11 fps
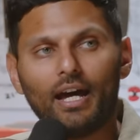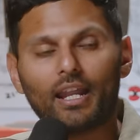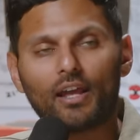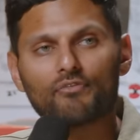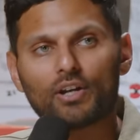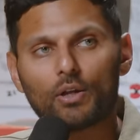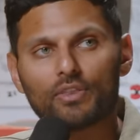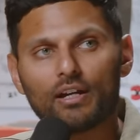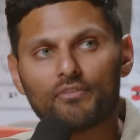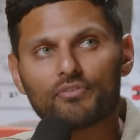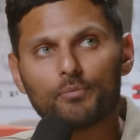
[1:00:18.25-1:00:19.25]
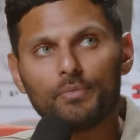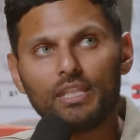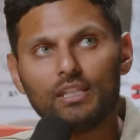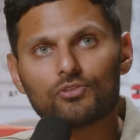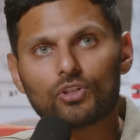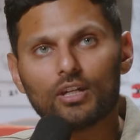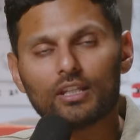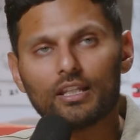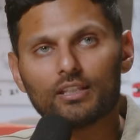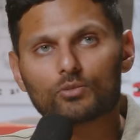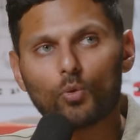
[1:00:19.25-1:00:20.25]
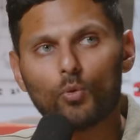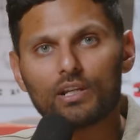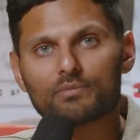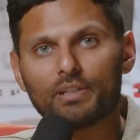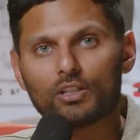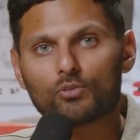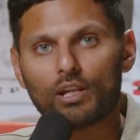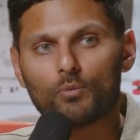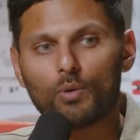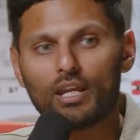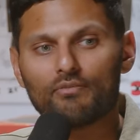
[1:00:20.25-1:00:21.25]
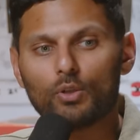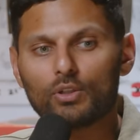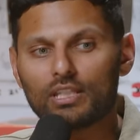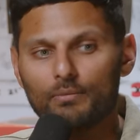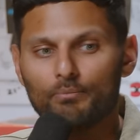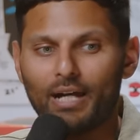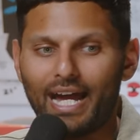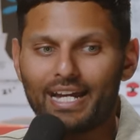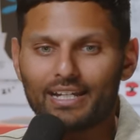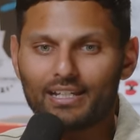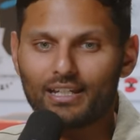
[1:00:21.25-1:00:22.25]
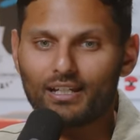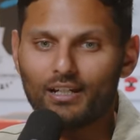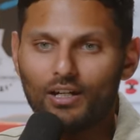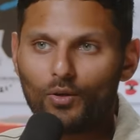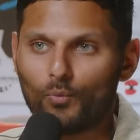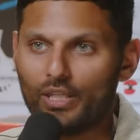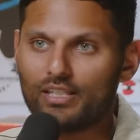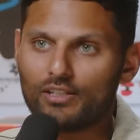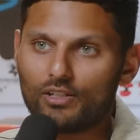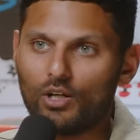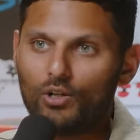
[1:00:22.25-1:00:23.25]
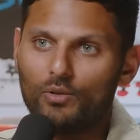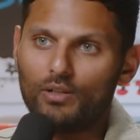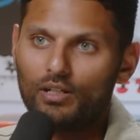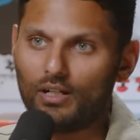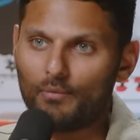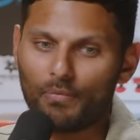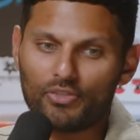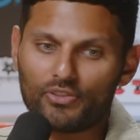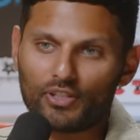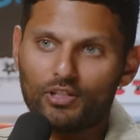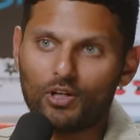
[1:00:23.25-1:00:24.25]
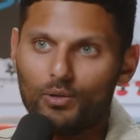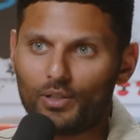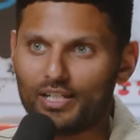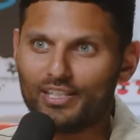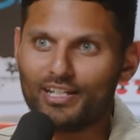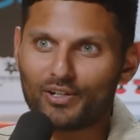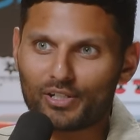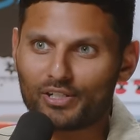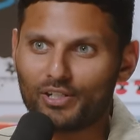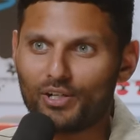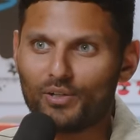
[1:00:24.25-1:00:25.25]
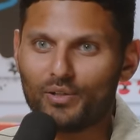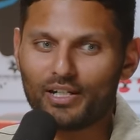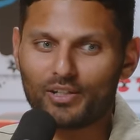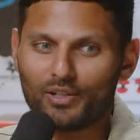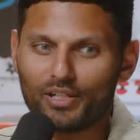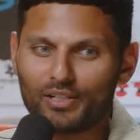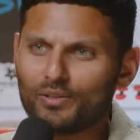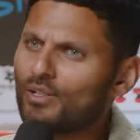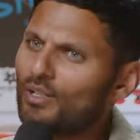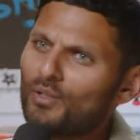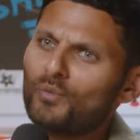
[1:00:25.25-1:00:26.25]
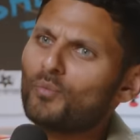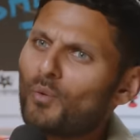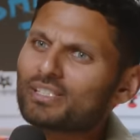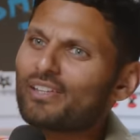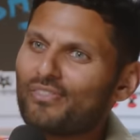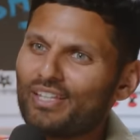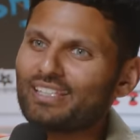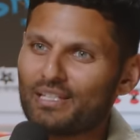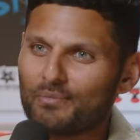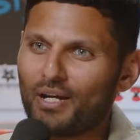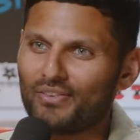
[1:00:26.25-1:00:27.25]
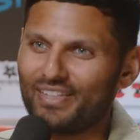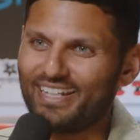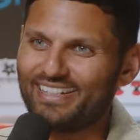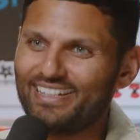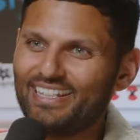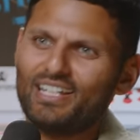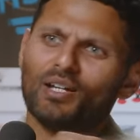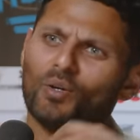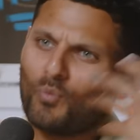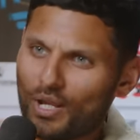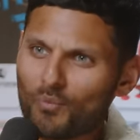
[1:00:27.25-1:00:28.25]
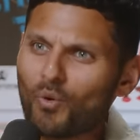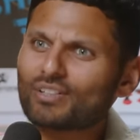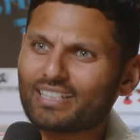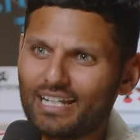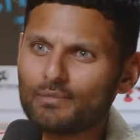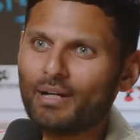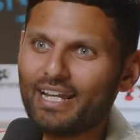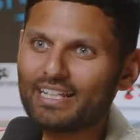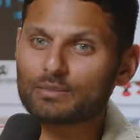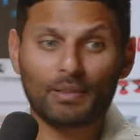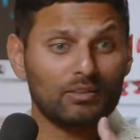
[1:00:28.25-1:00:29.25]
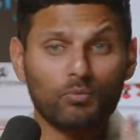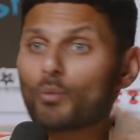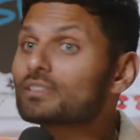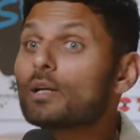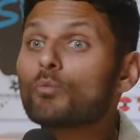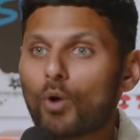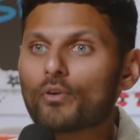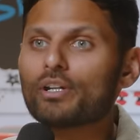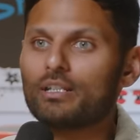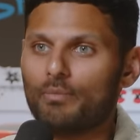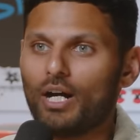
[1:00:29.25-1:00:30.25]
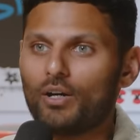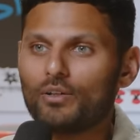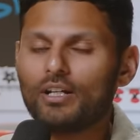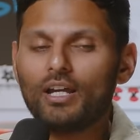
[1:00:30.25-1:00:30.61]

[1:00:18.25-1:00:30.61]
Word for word: And I found that for me, journaling's always been a great way of looking back a week ago, yeah. a month ago, a year ago, and going, what was I thinking about then? Where was I in my headspace? What was I worried about?